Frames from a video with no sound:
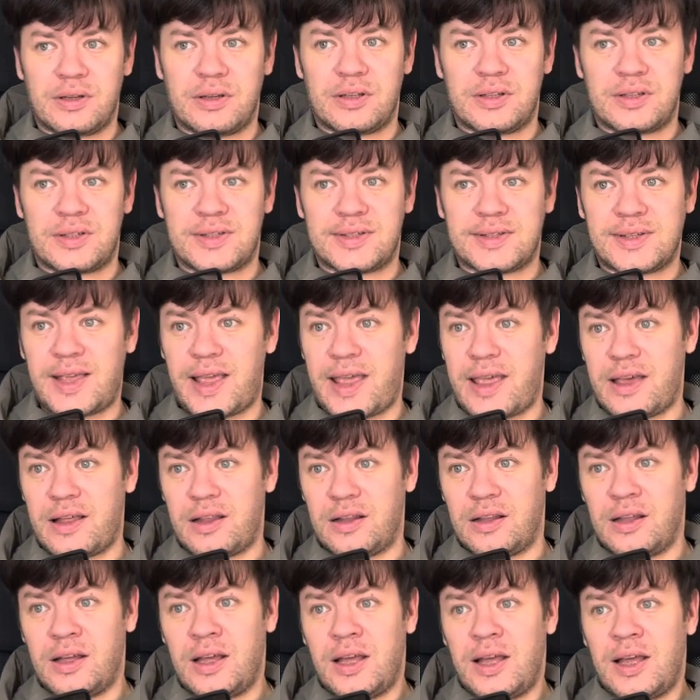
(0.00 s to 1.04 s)

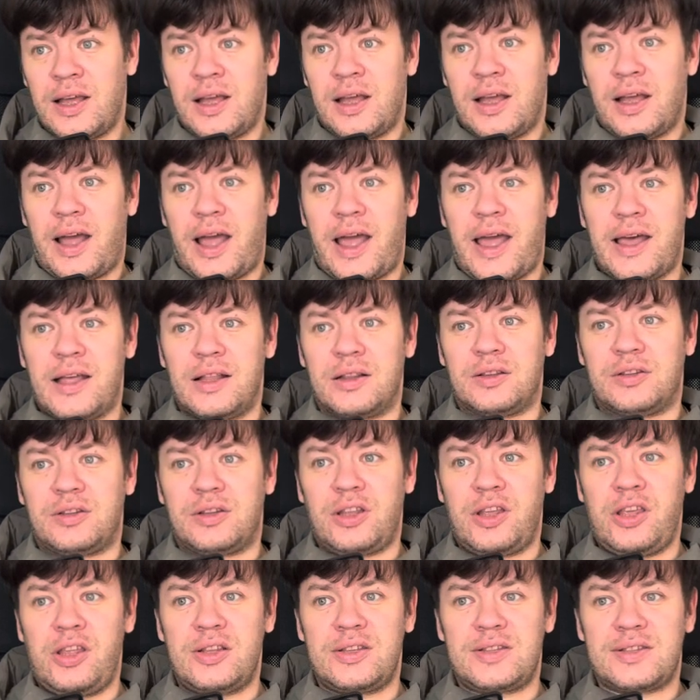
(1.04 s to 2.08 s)
scale. And
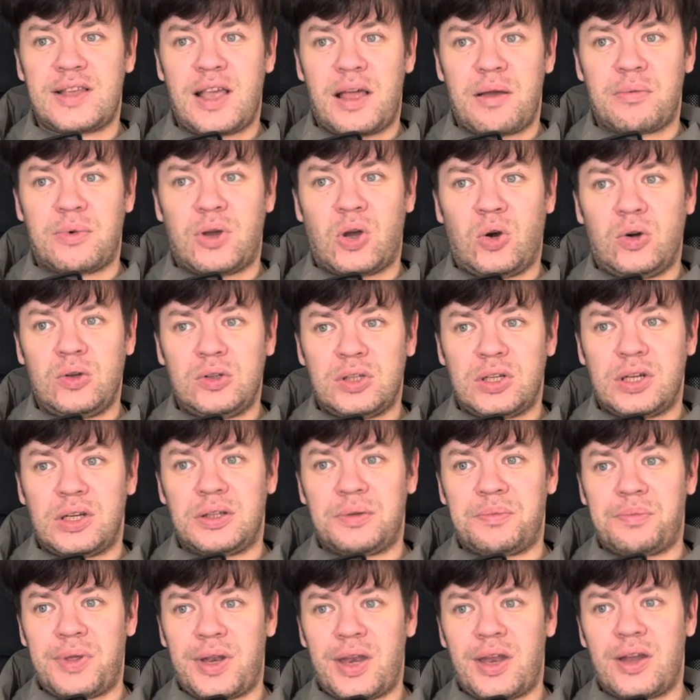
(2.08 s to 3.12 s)
in some
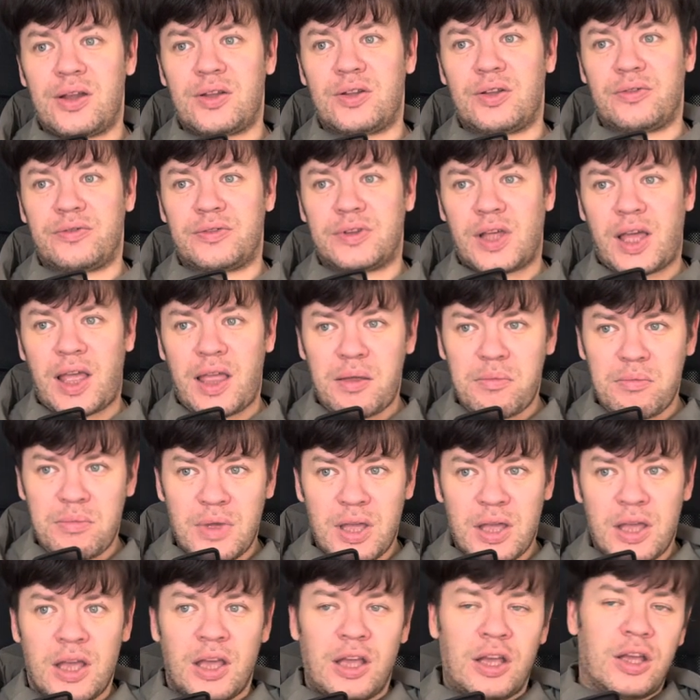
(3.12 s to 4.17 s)
concrete period of time,
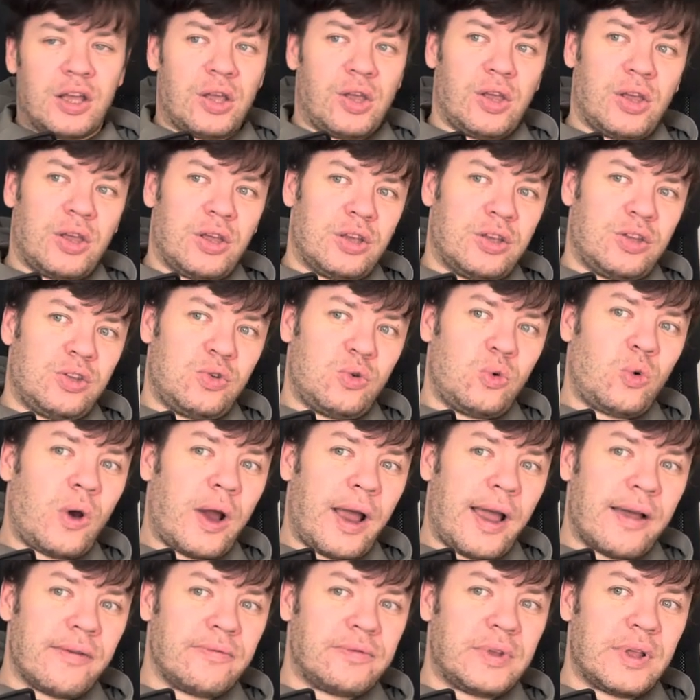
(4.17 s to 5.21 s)
you
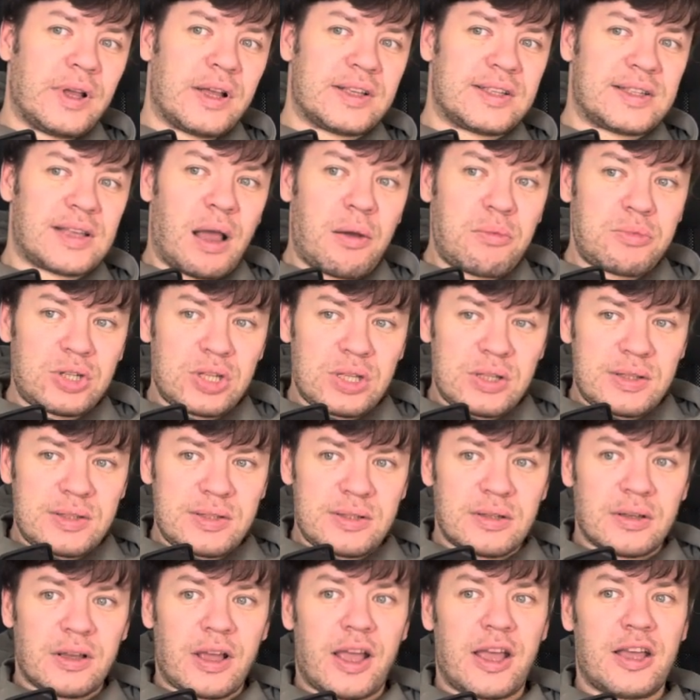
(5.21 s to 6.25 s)
have the
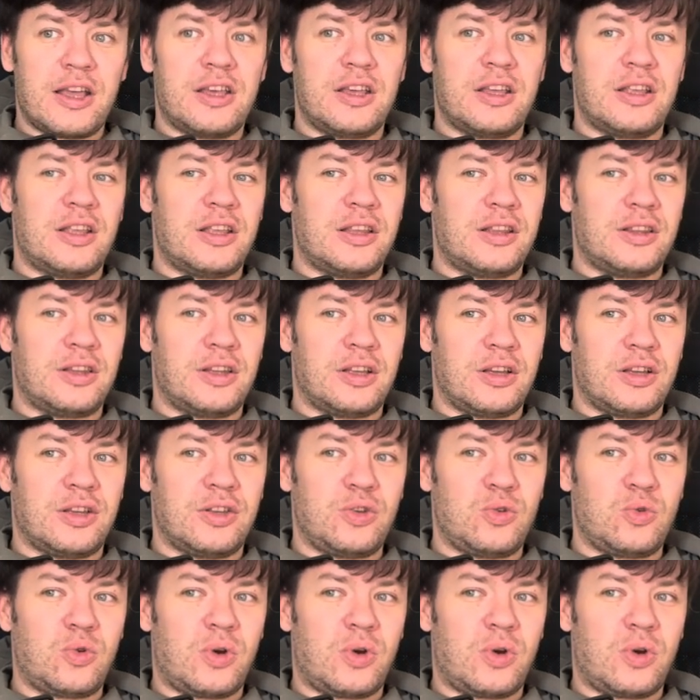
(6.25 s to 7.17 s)
assumptions and you